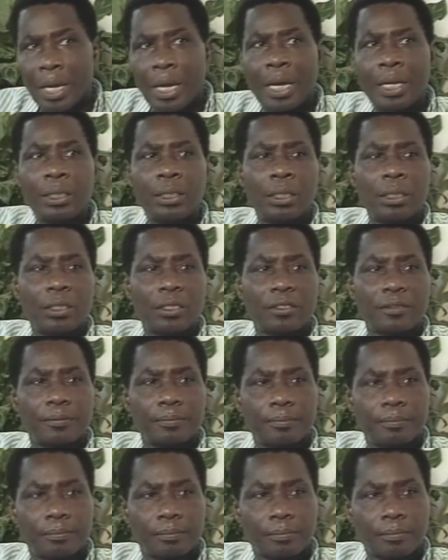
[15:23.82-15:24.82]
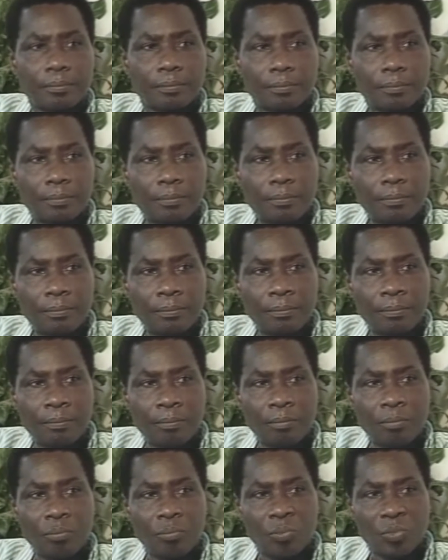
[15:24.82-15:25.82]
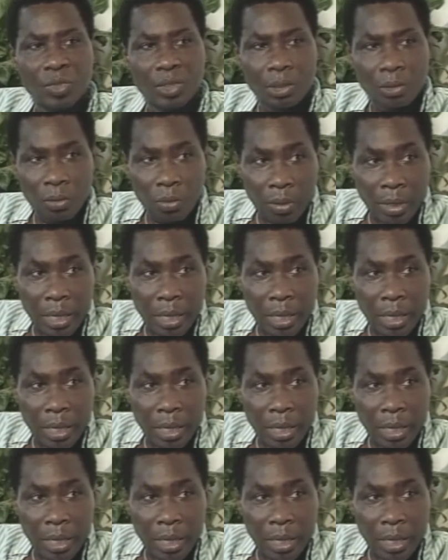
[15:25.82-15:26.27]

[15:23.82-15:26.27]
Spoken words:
Following here, look, the devil there was a monster